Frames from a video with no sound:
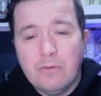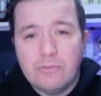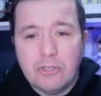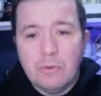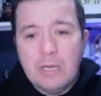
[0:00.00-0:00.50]

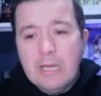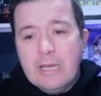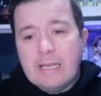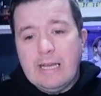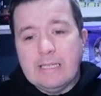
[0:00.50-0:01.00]
So
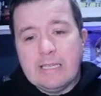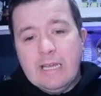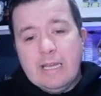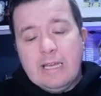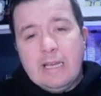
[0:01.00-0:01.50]
guys,
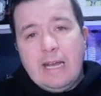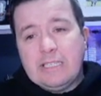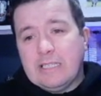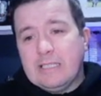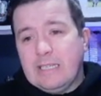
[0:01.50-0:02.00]
as you
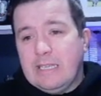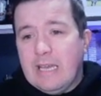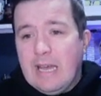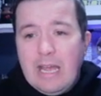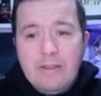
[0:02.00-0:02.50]
can see,
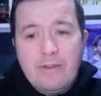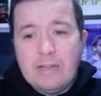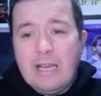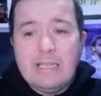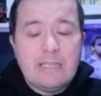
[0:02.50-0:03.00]
yeah,
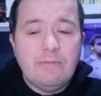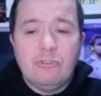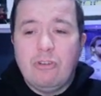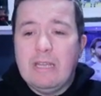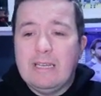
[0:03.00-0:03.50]
highest average
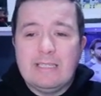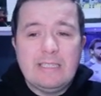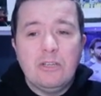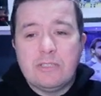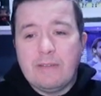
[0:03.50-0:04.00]
rating is
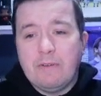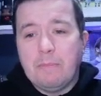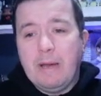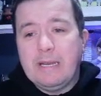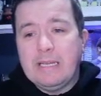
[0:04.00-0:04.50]
still Stefan
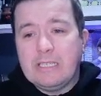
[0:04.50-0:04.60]
Panic.